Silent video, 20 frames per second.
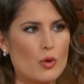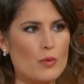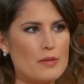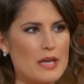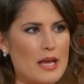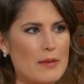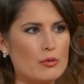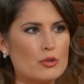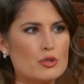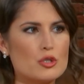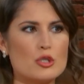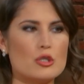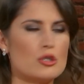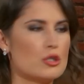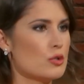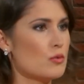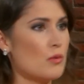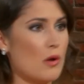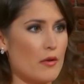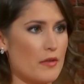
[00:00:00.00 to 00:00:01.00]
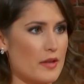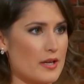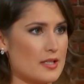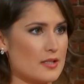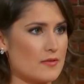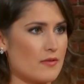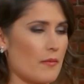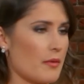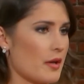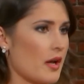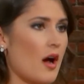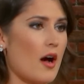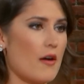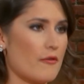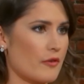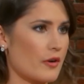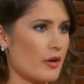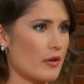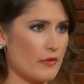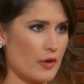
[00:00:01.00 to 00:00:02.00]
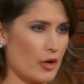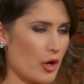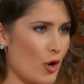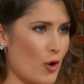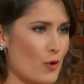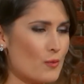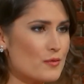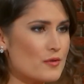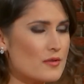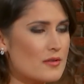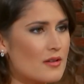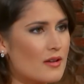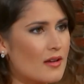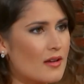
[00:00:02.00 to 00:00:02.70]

be able to do all this from the comfort of our homes?